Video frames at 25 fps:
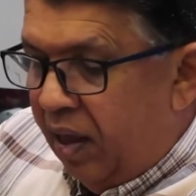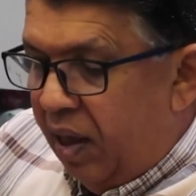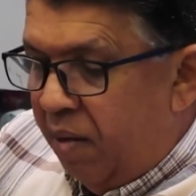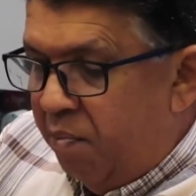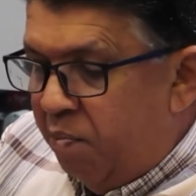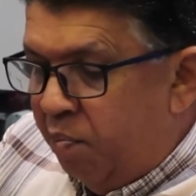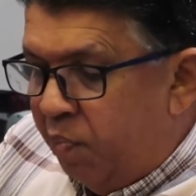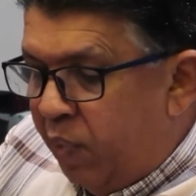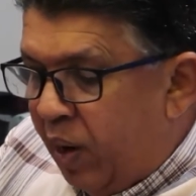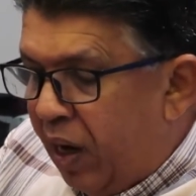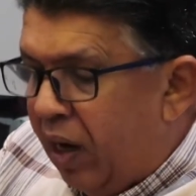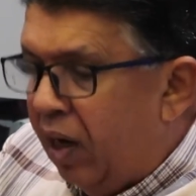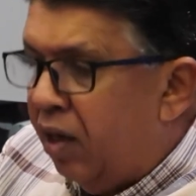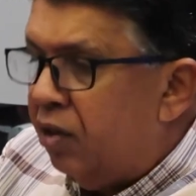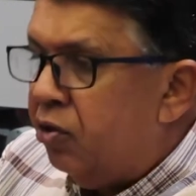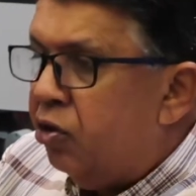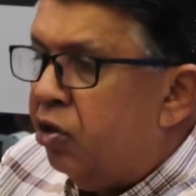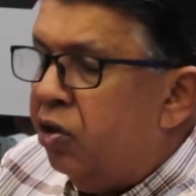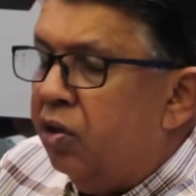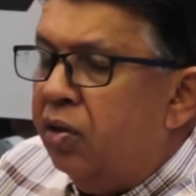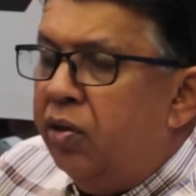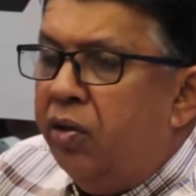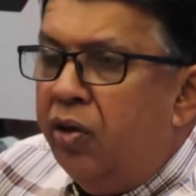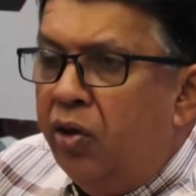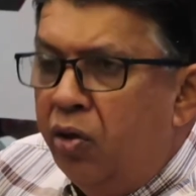
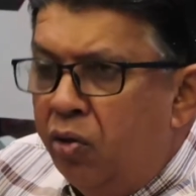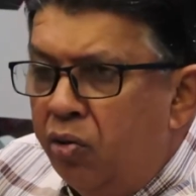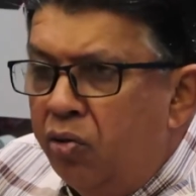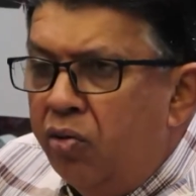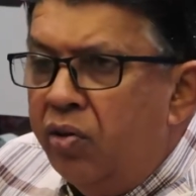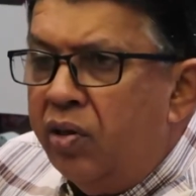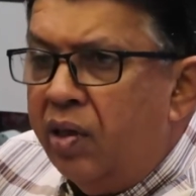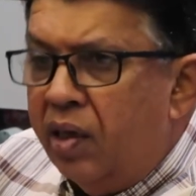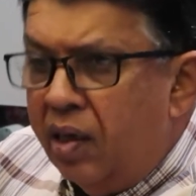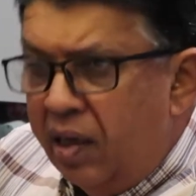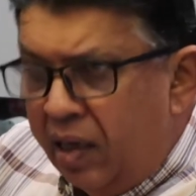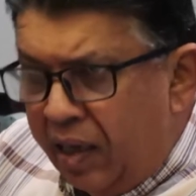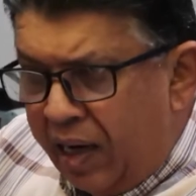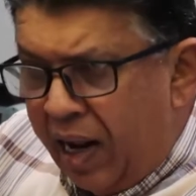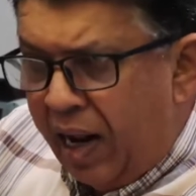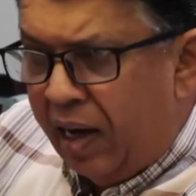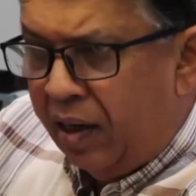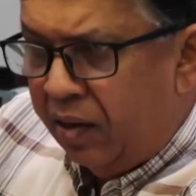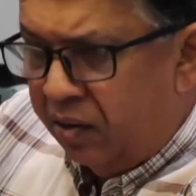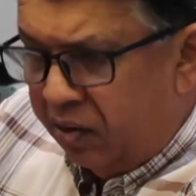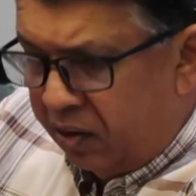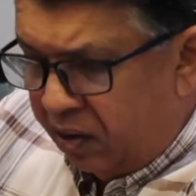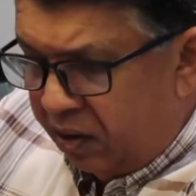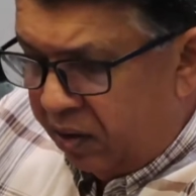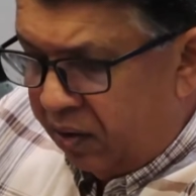impartial news and
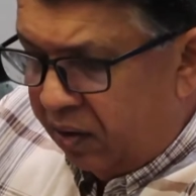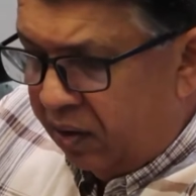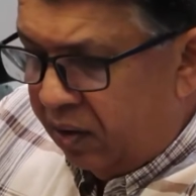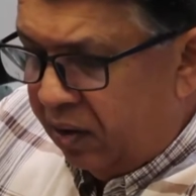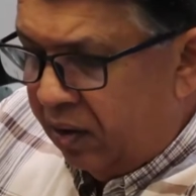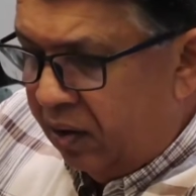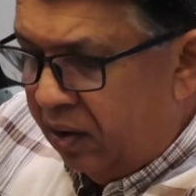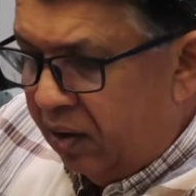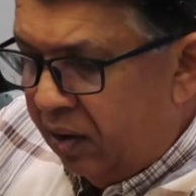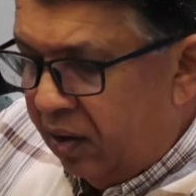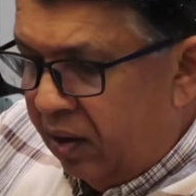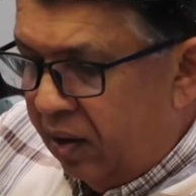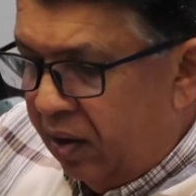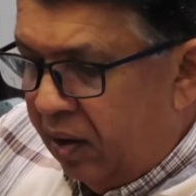analysis,